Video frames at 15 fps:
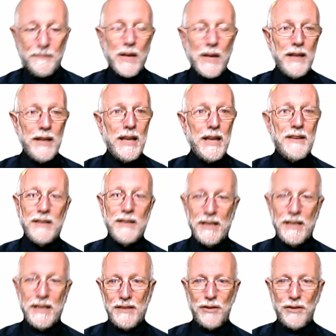And that
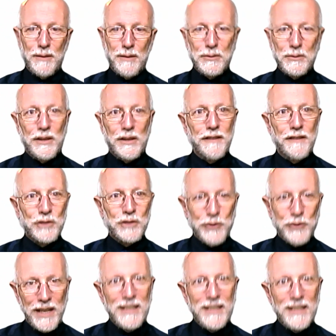in terms of
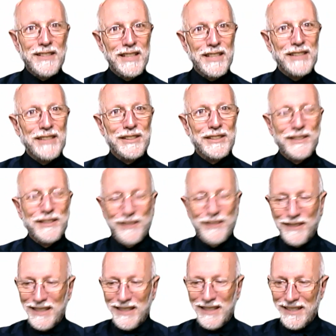training, teaching,
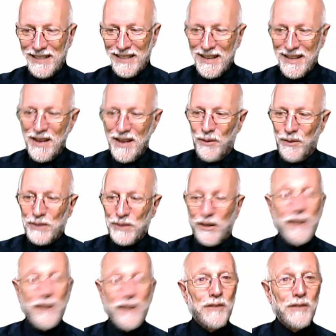learning, we
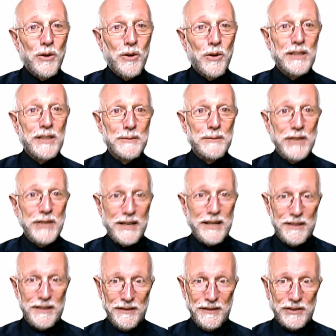talk of goals and
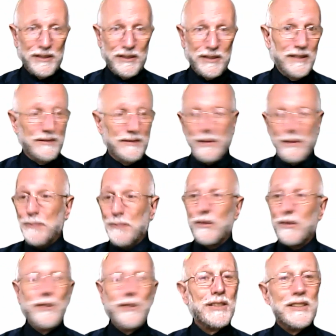objectives. People
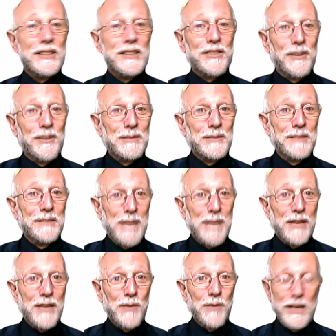use these terms in
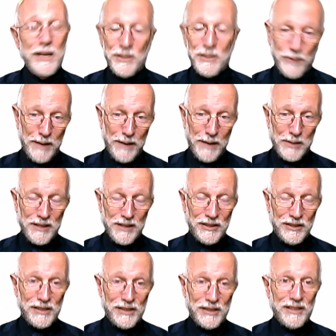many ways. The way I'm going to
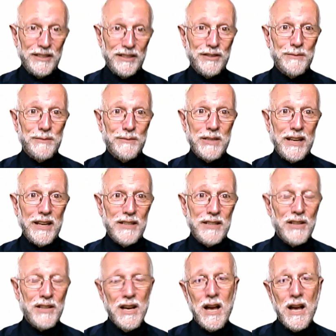consistently use them today is,
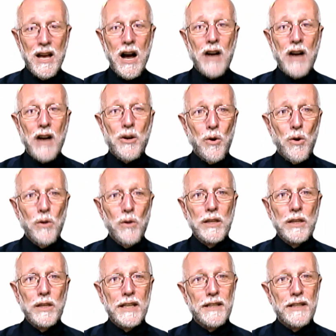a goal
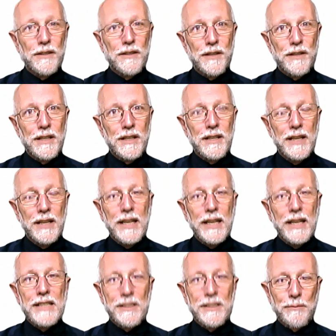in learning
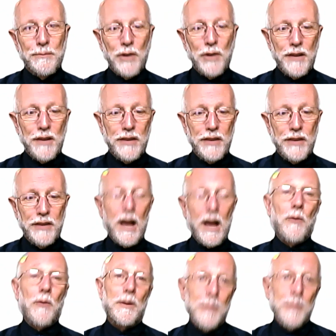is the broad thing. I
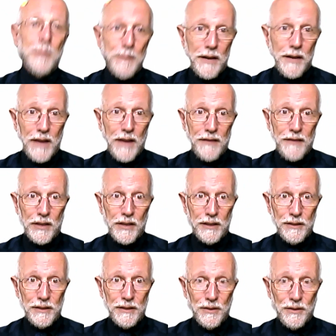want to be a better
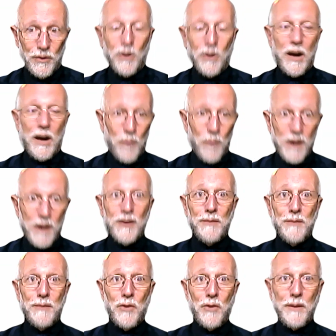advocate, or I want to know
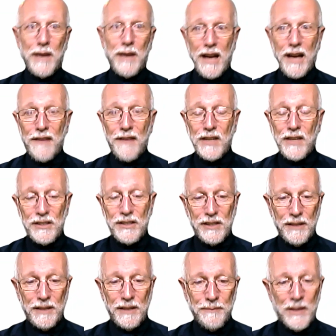more about
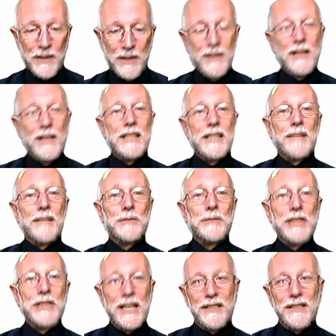advocacy. The
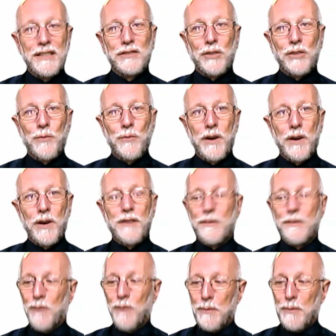objectives are where the
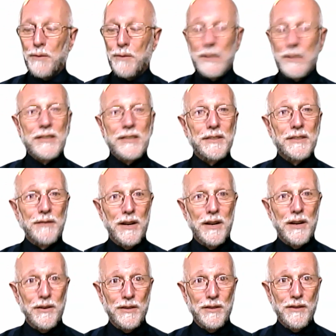rubber meets the
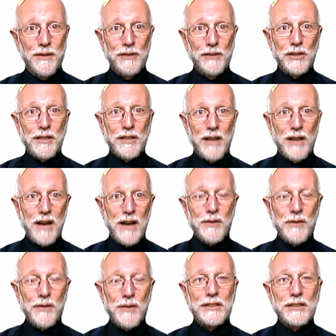road. Those are the
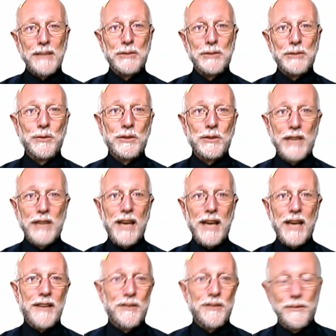concrete steps you will
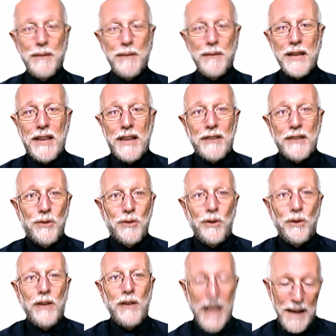take to make that
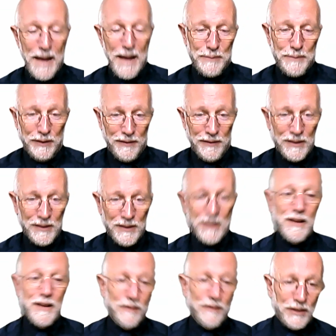goal happen.
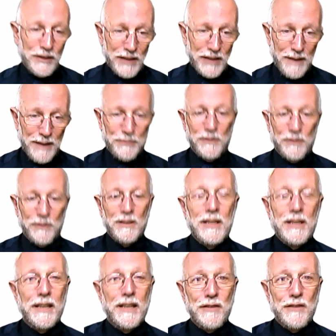For example,
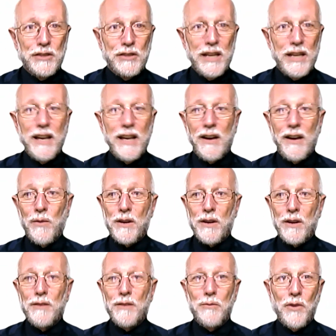if you say, I want to
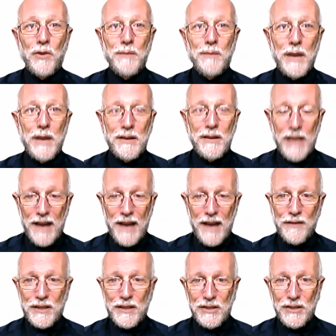know more about
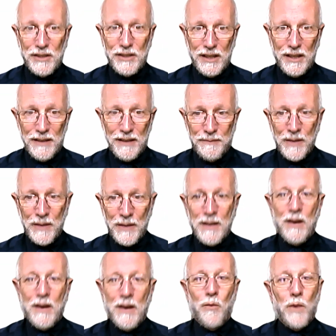advocacy,
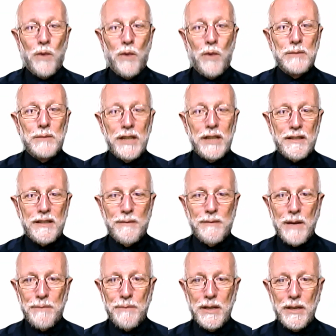one objective
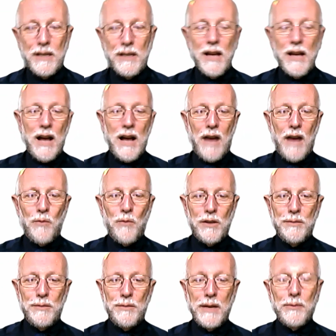might be, I want
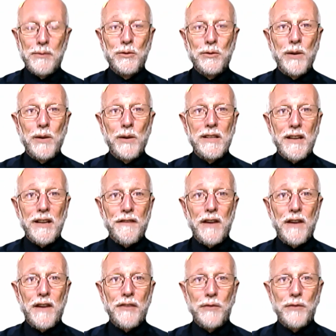to be able to
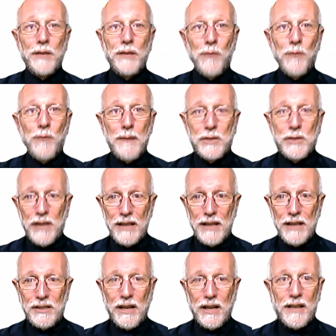identify 3
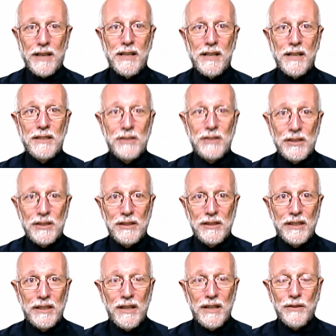websites that I can
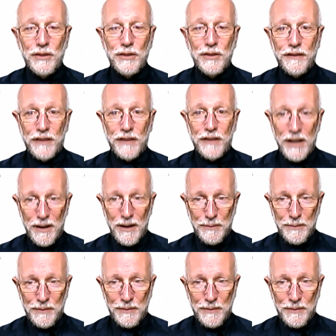consistently go to for help.